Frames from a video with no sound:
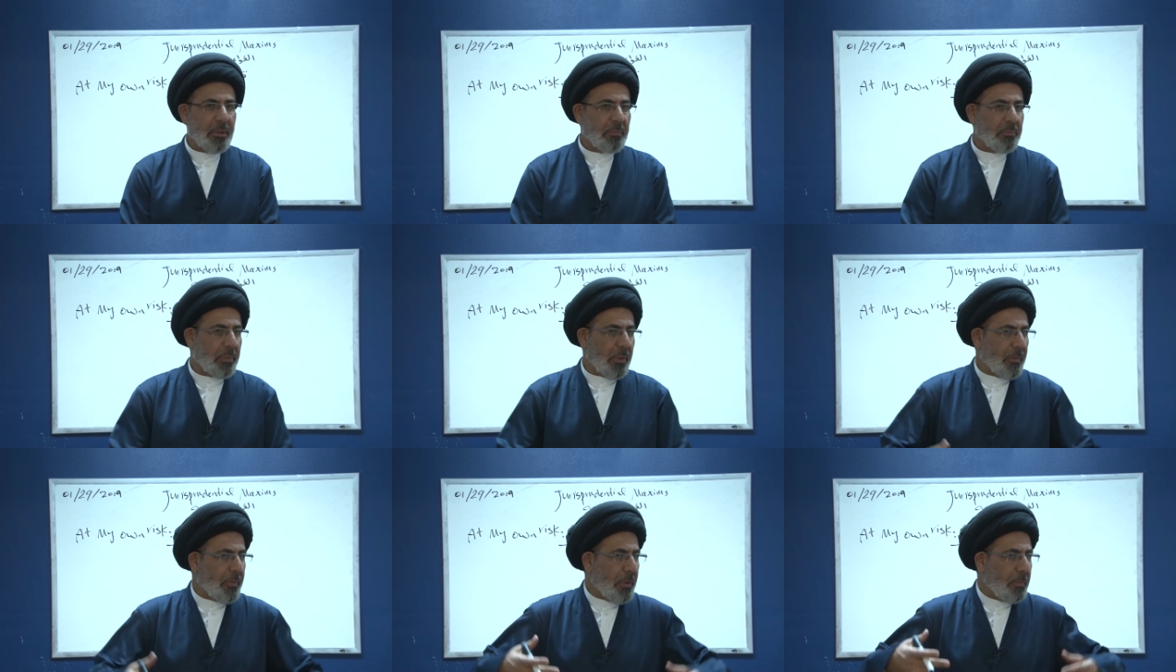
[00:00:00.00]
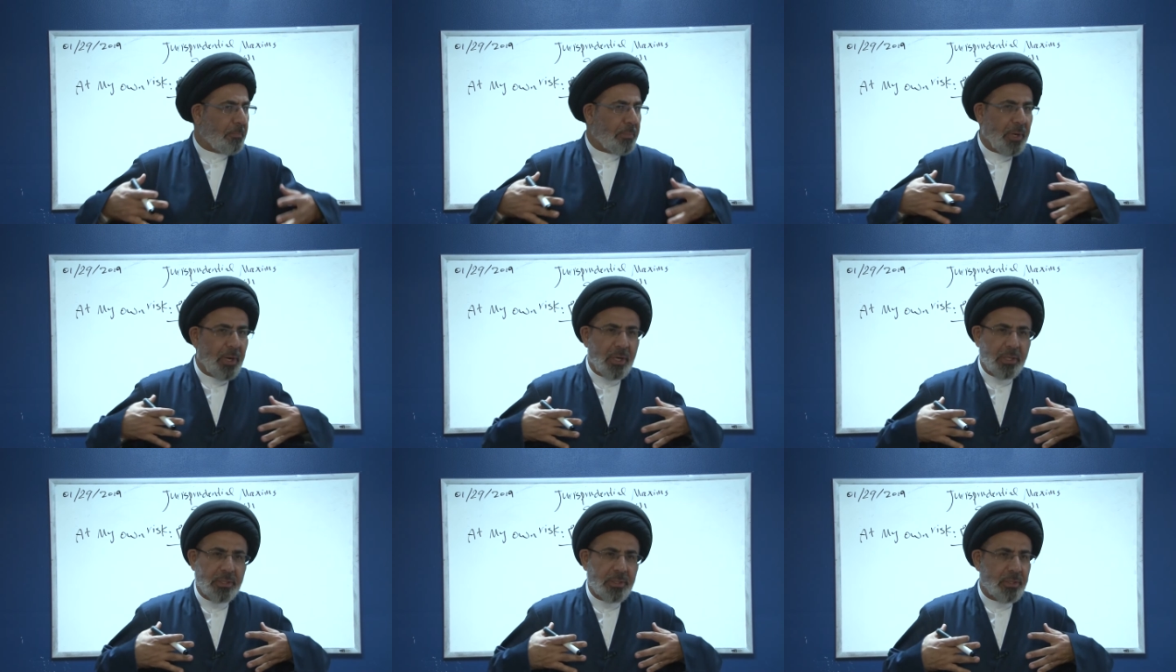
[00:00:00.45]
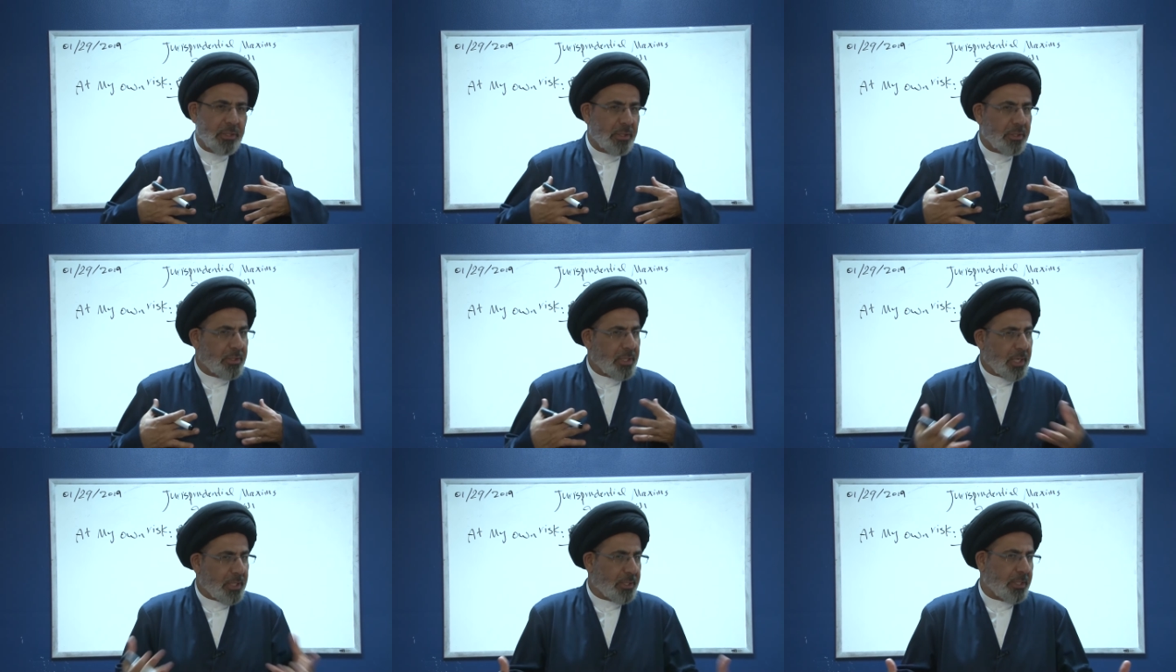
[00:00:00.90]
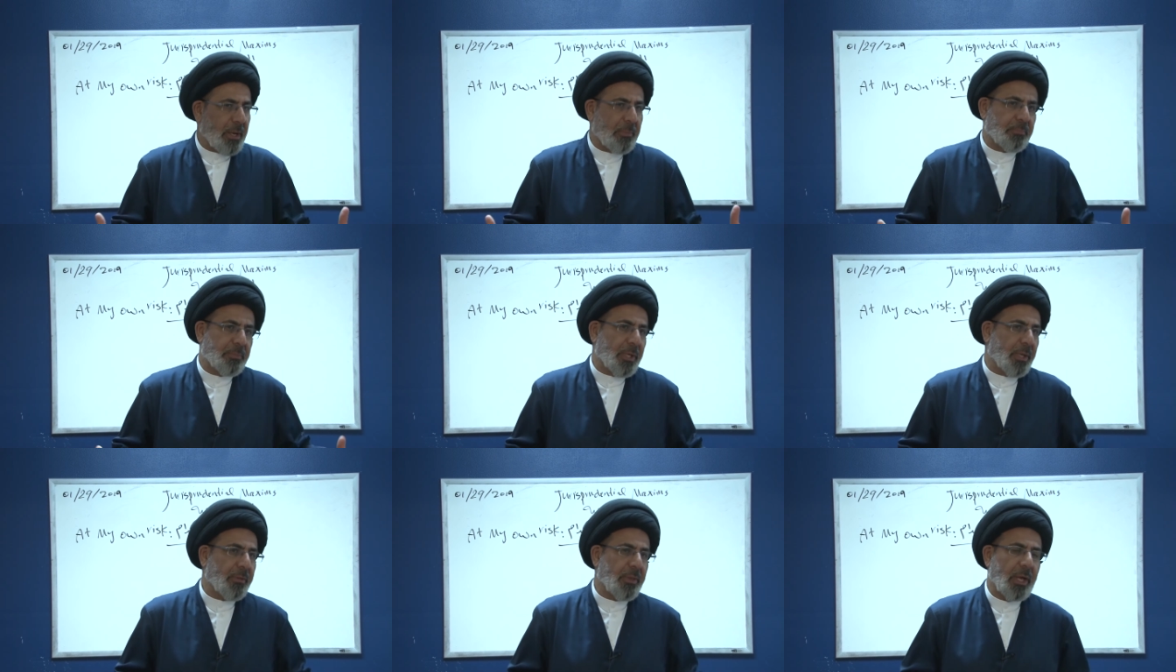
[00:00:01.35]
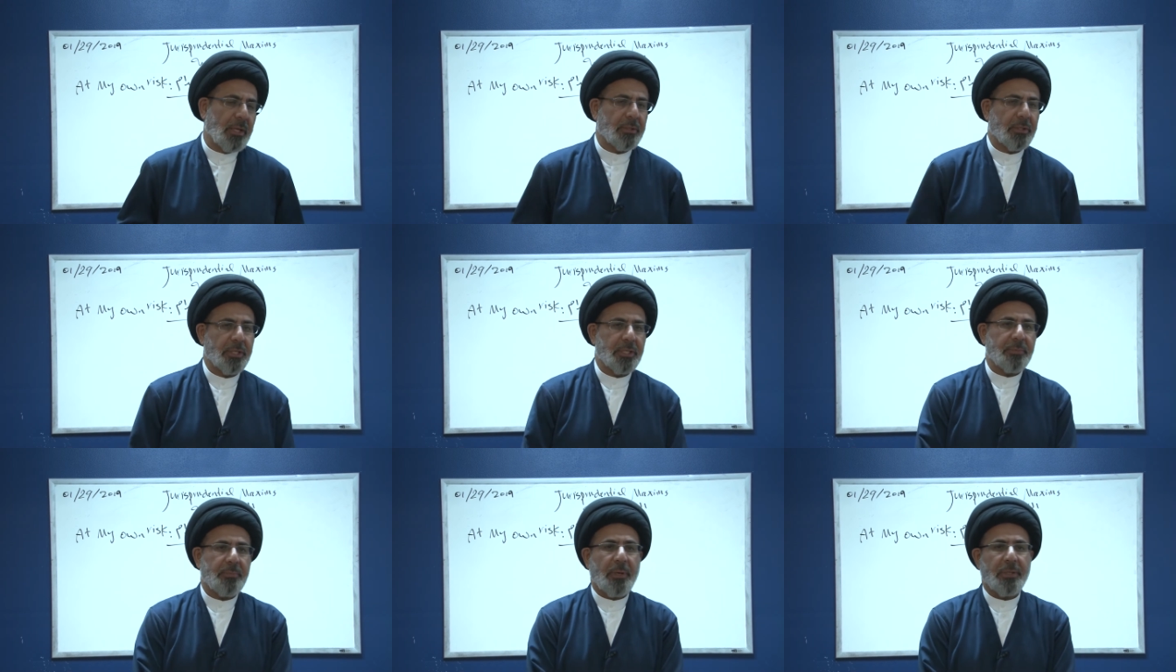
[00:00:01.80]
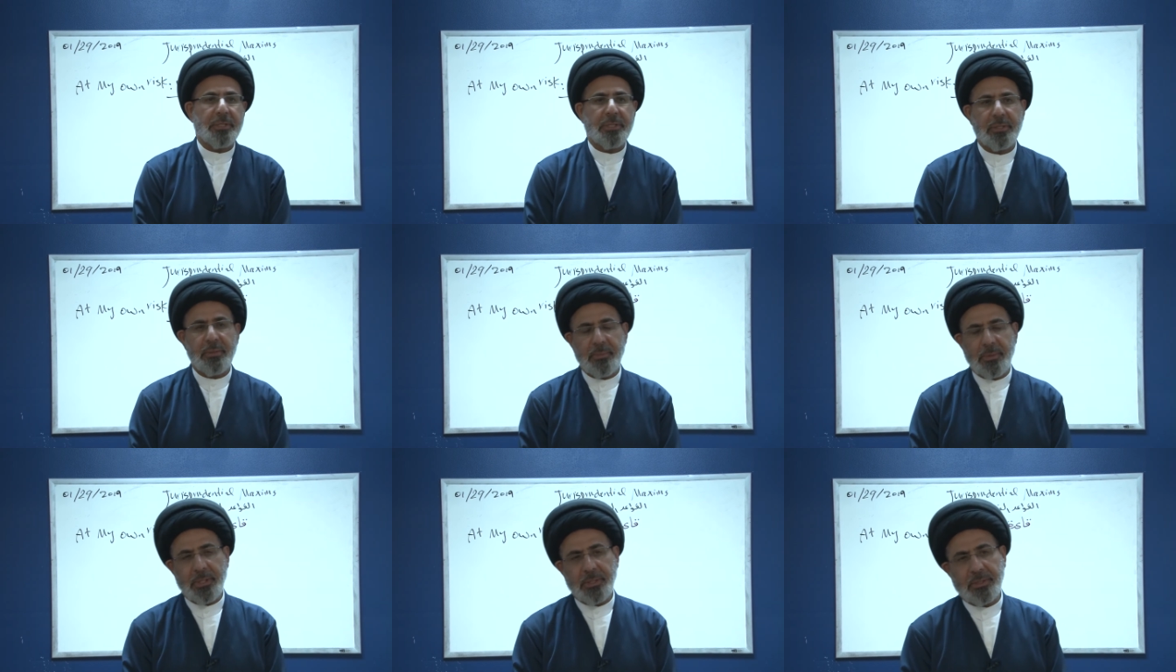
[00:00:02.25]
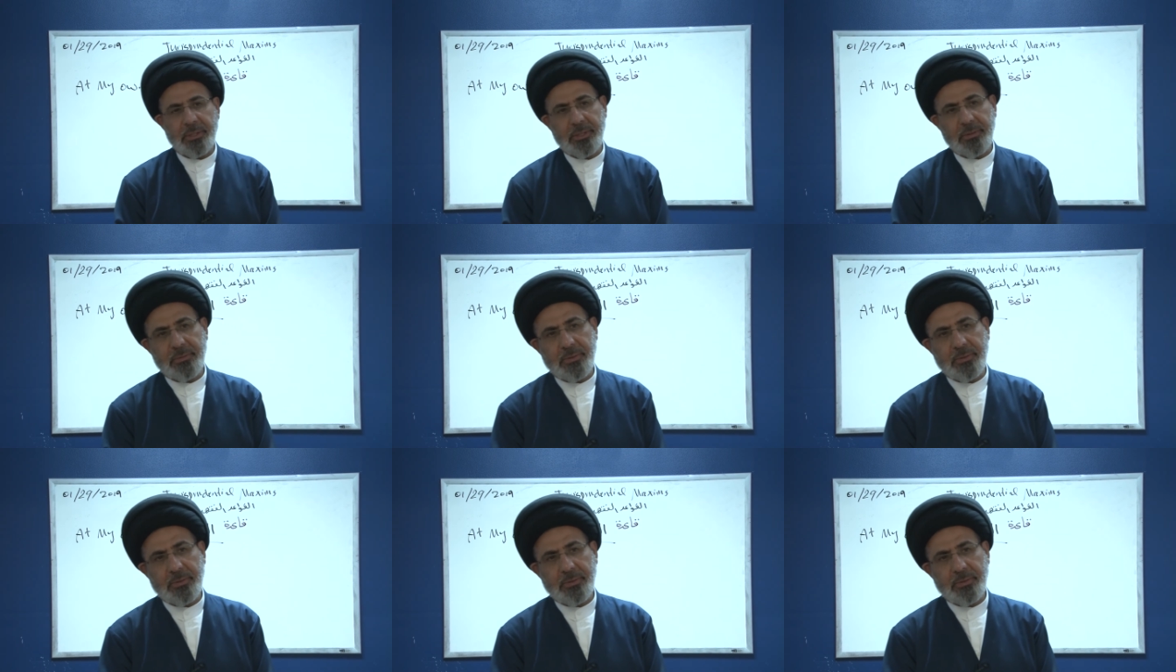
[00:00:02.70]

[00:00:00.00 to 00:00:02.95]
but the person is accepting that responsibility.